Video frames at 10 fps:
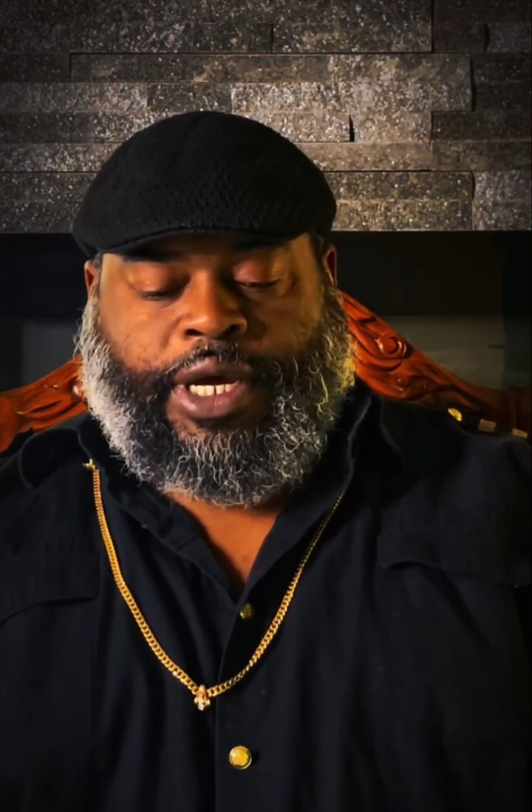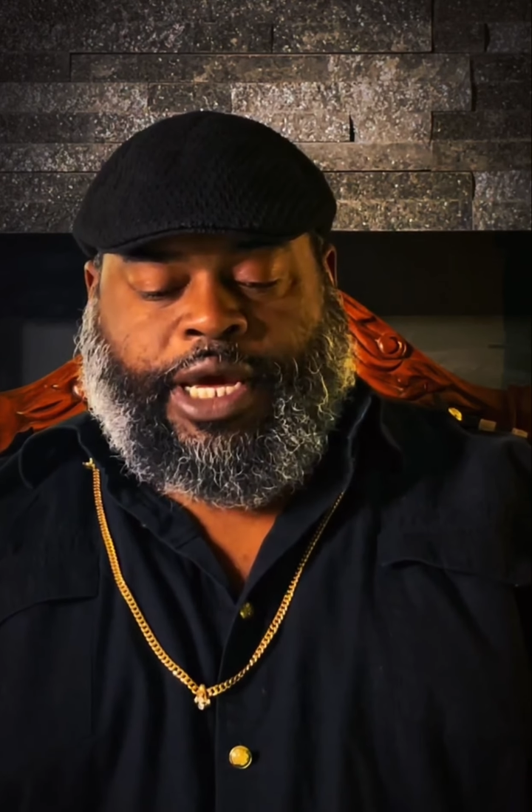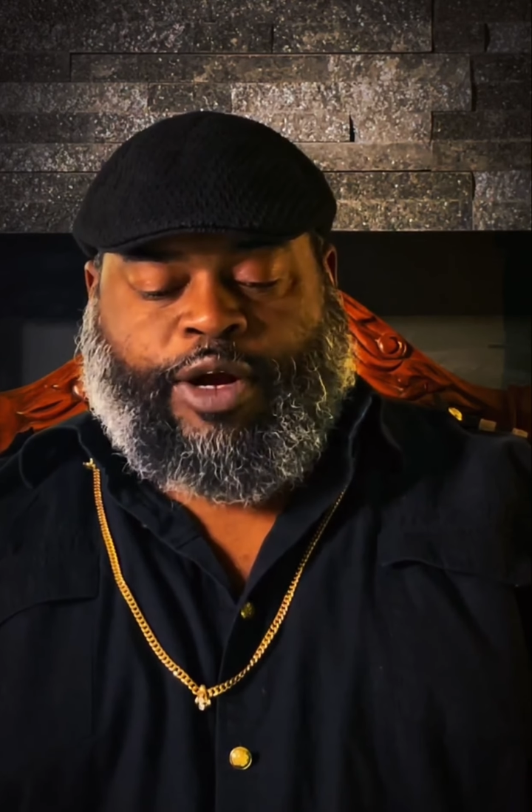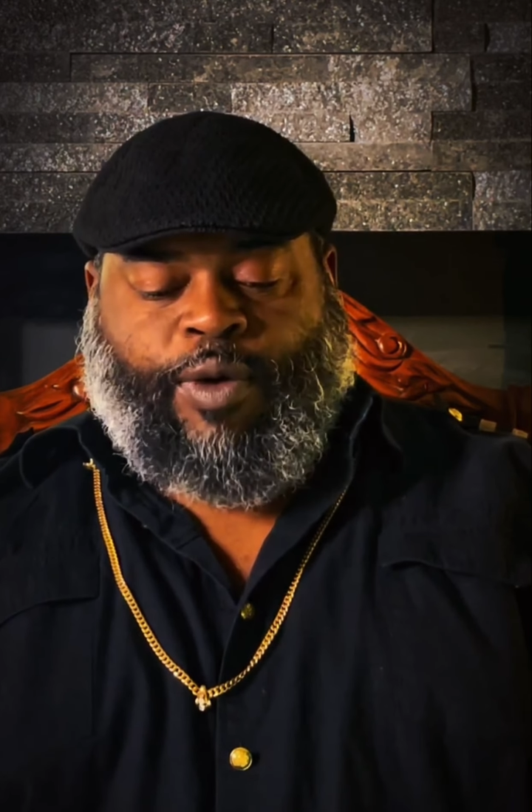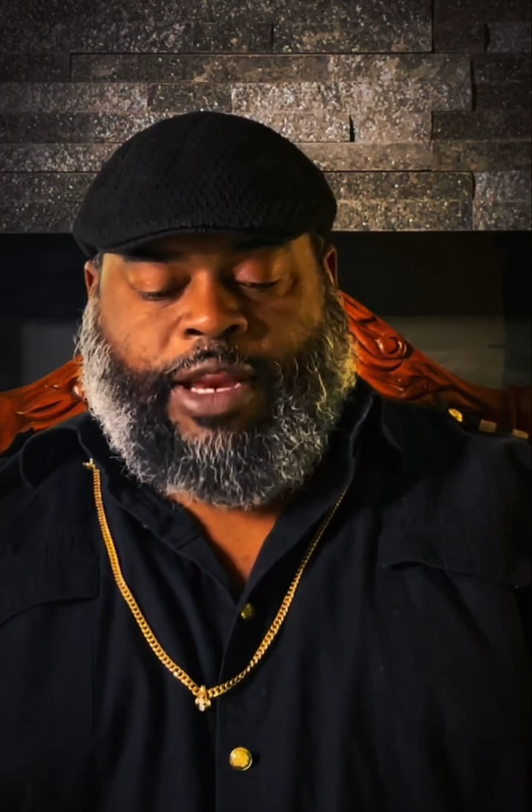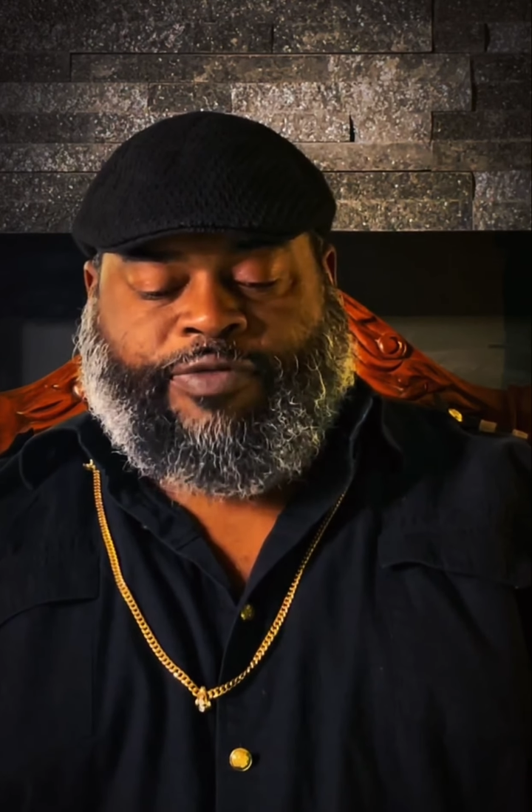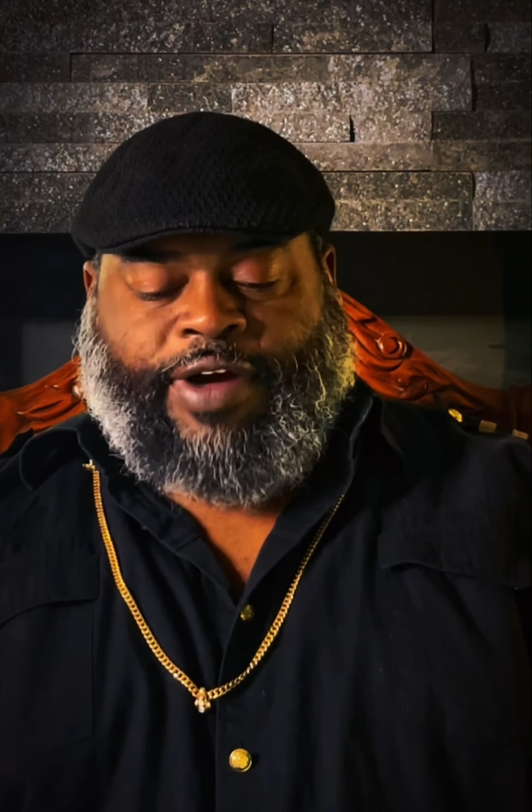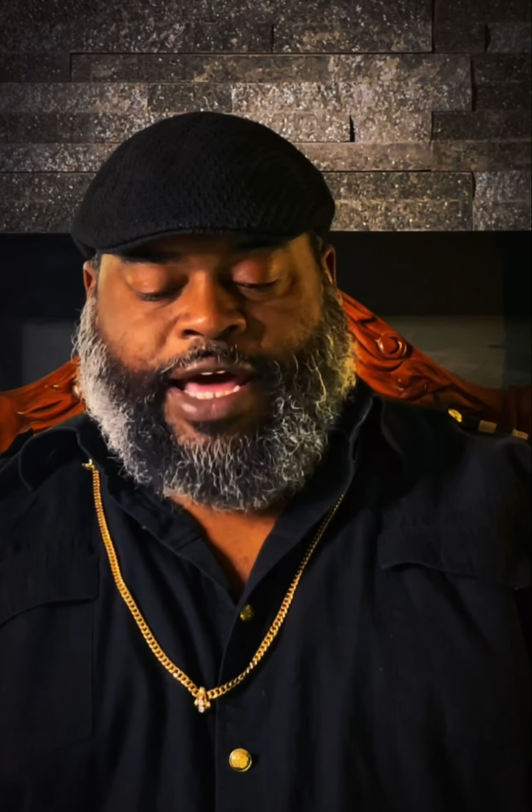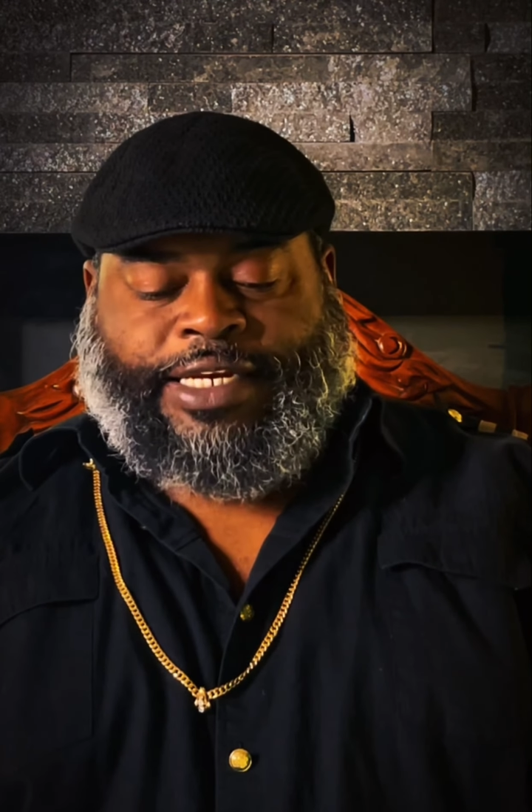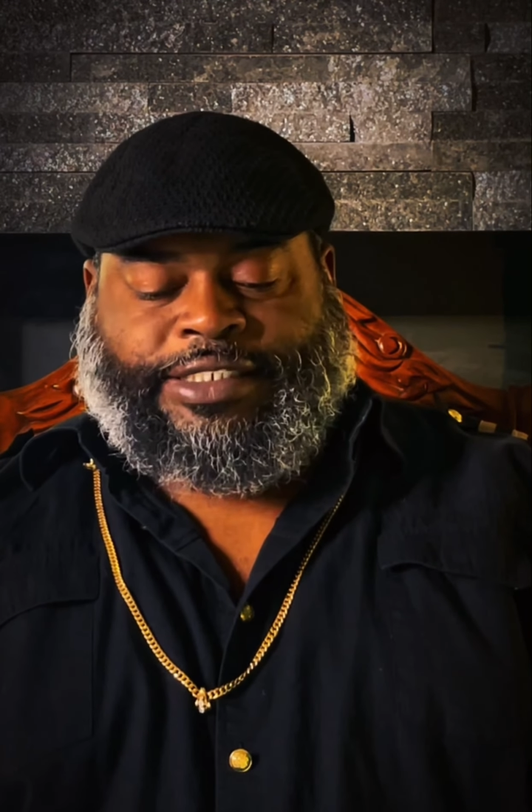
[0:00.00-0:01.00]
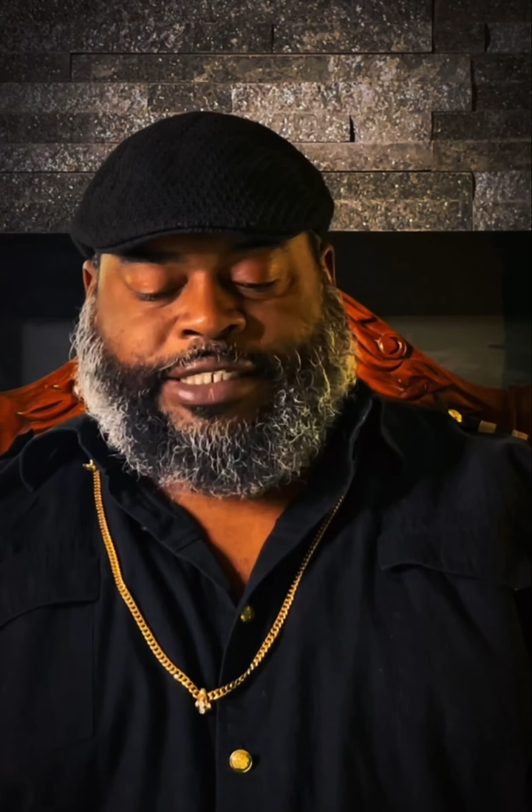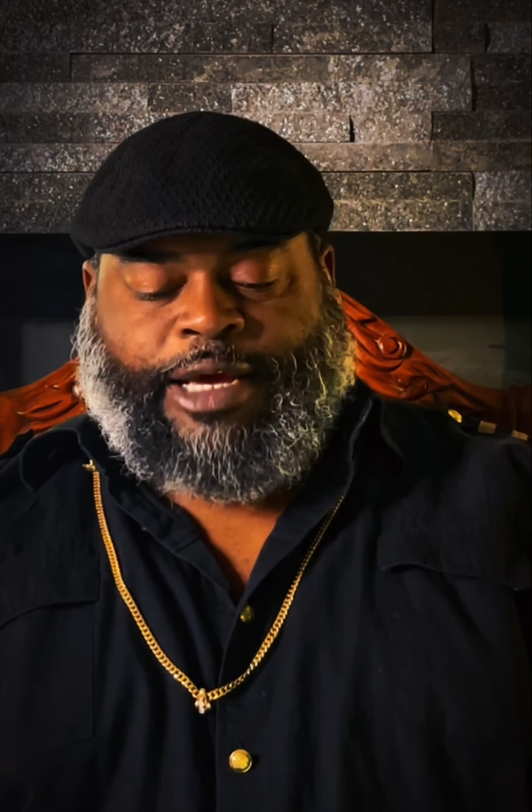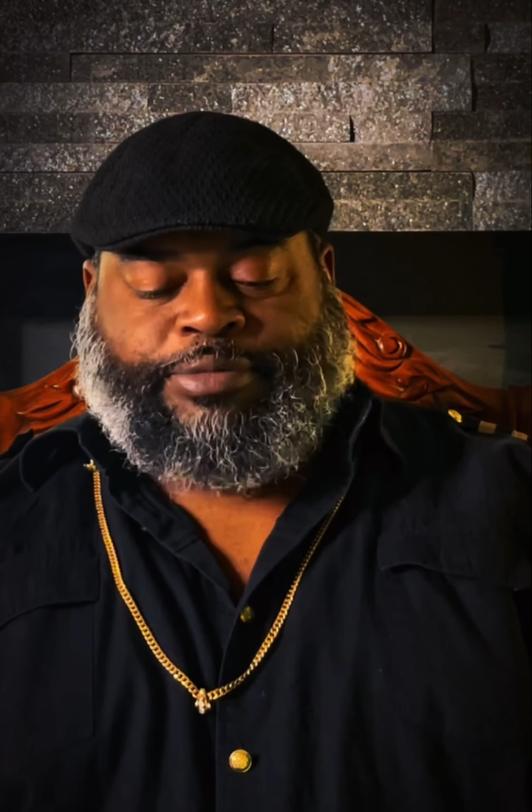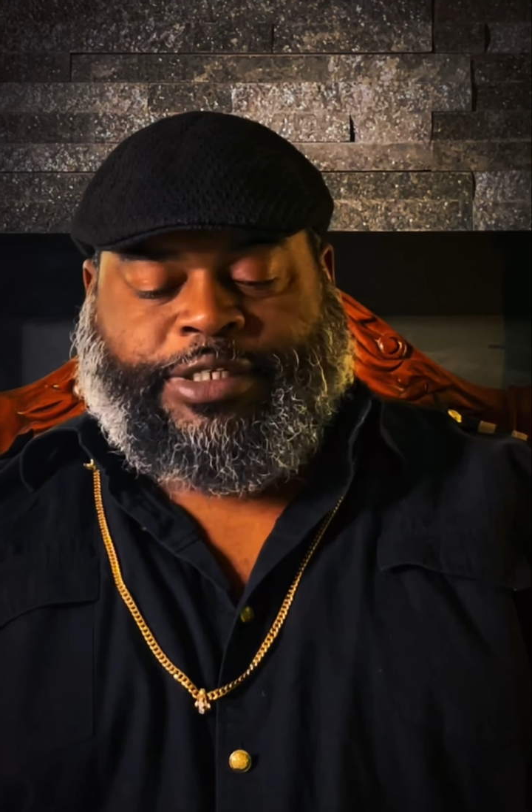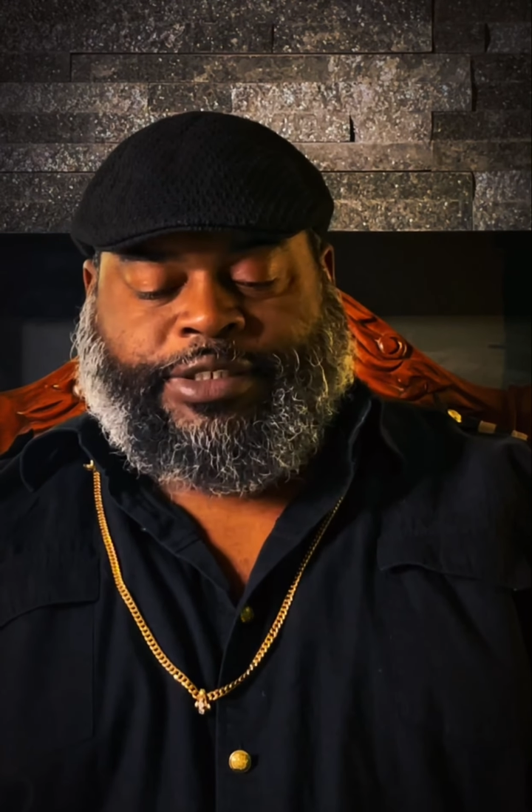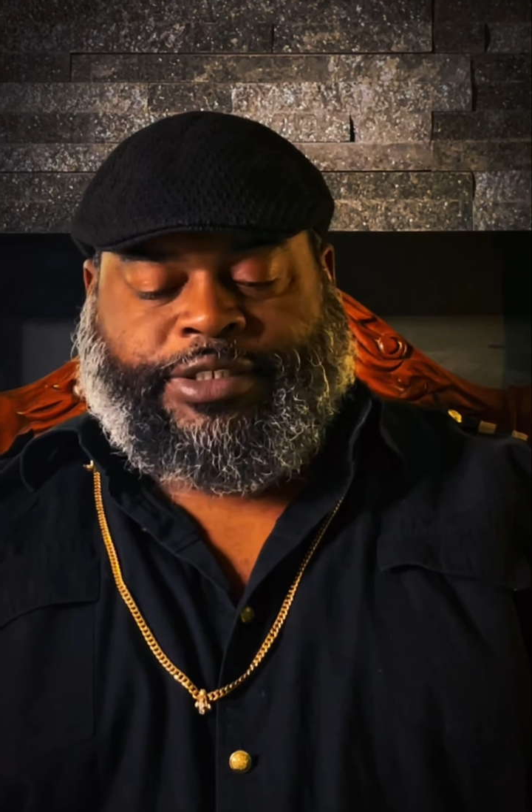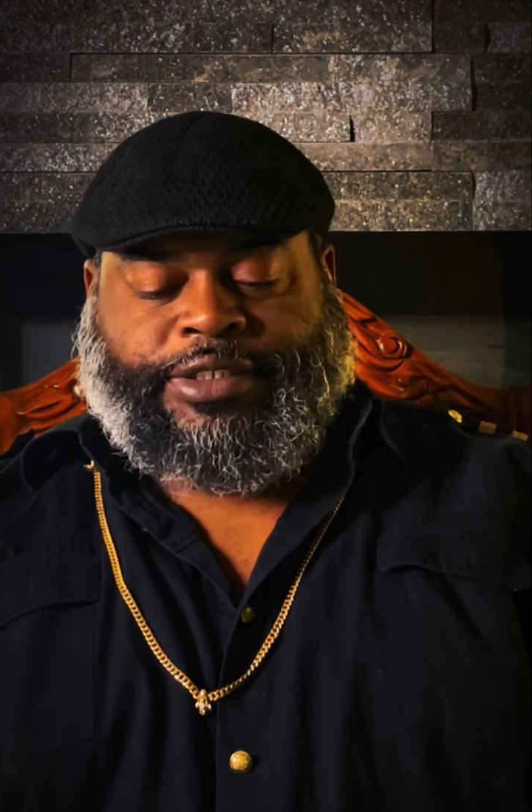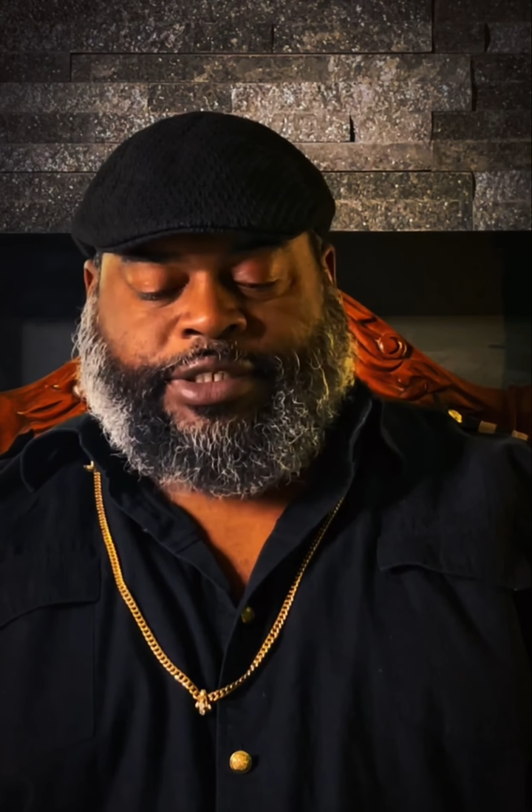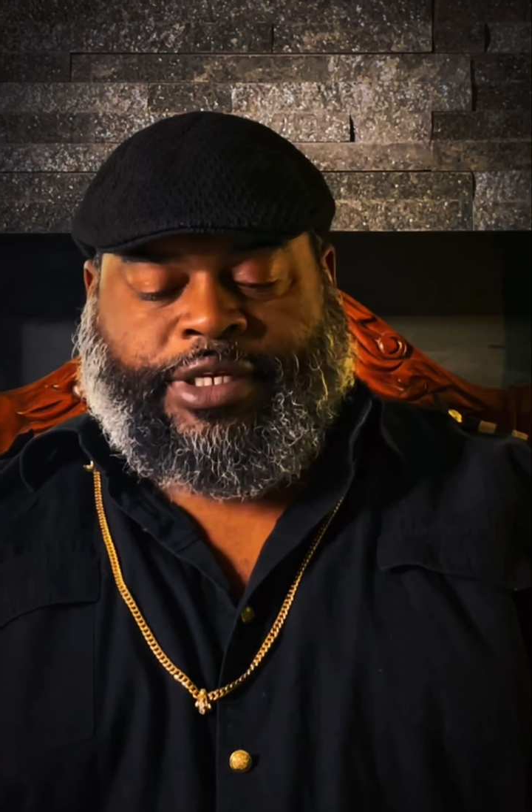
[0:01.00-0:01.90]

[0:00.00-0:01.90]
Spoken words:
A qualified acceptance